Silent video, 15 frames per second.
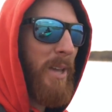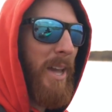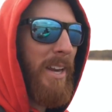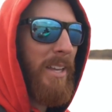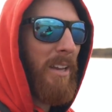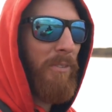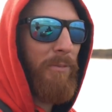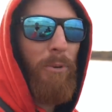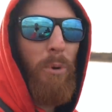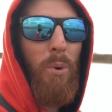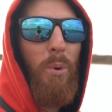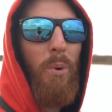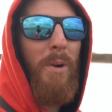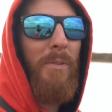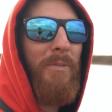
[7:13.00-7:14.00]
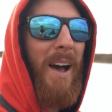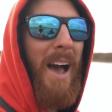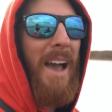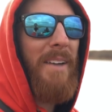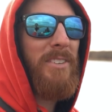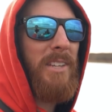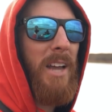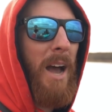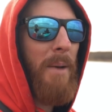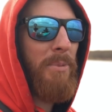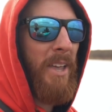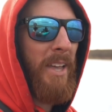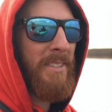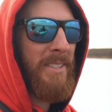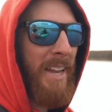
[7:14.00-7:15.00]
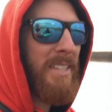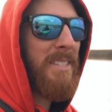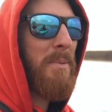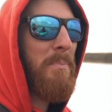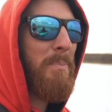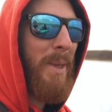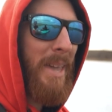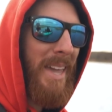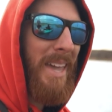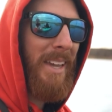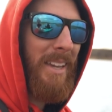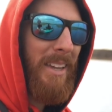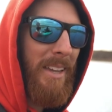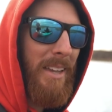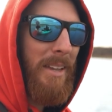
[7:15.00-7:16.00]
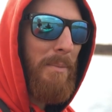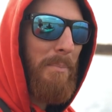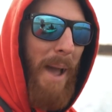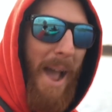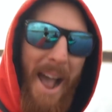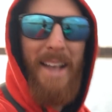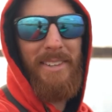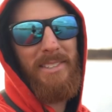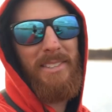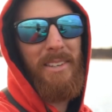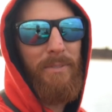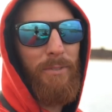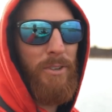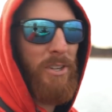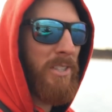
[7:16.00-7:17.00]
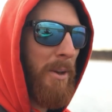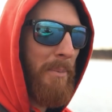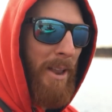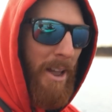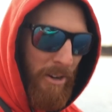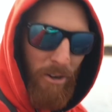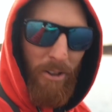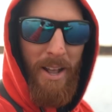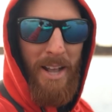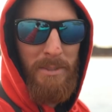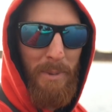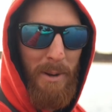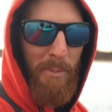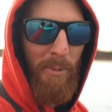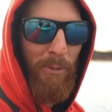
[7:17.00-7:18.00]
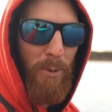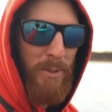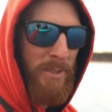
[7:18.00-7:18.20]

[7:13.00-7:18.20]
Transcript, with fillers: we got to get a four or a five to top things. That is a big bass for just coming out here last minute before